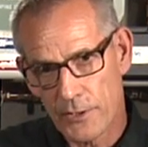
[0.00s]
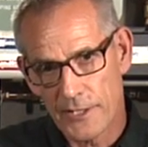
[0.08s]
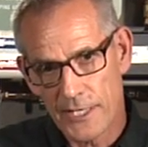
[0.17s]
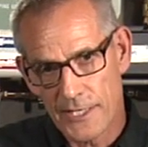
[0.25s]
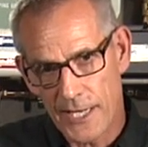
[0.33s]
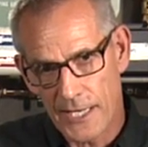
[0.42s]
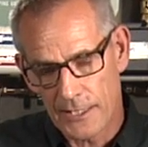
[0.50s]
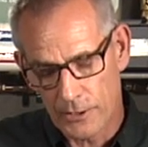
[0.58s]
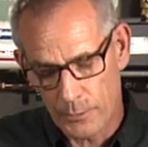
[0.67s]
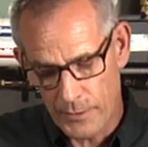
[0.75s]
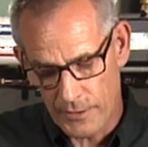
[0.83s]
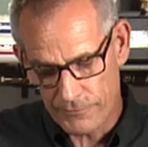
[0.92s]
you need to add a
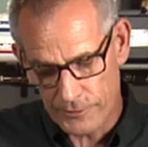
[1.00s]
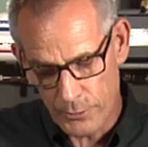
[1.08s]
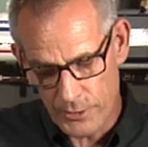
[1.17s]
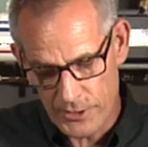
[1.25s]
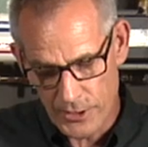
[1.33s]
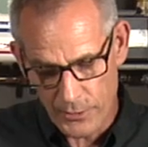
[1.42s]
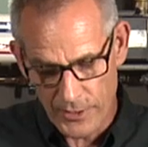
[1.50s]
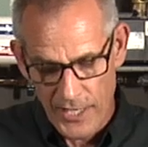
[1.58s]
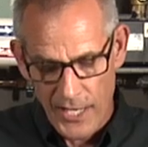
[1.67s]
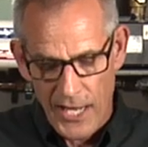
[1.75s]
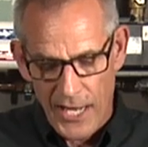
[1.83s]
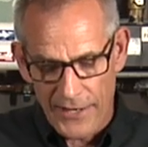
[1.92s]
little bit of fluid to it.
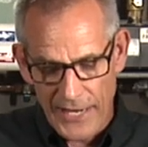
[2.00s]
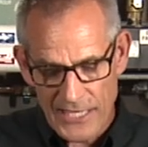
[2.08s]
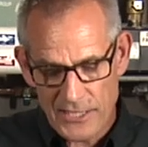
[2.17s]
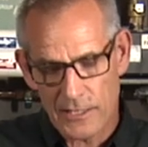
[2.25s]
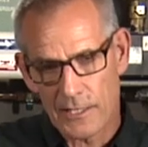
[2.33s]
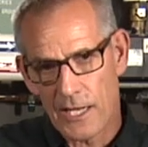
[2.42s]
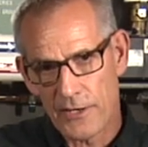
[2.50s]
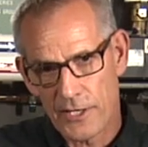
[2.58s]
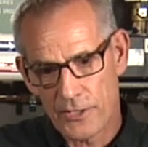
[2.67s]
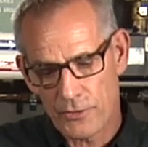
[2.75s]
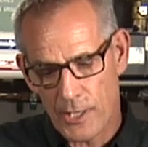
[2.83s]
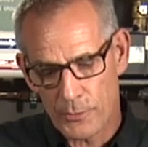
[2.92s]
And that's going to allow
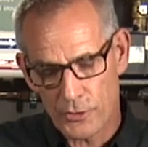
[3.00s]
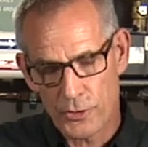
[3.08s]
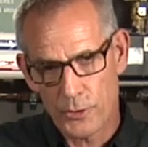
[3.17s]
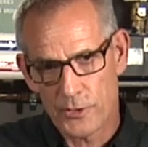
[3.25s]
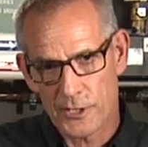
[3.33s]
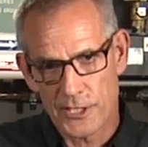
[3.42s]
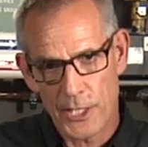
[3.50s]
you to troubleshoot to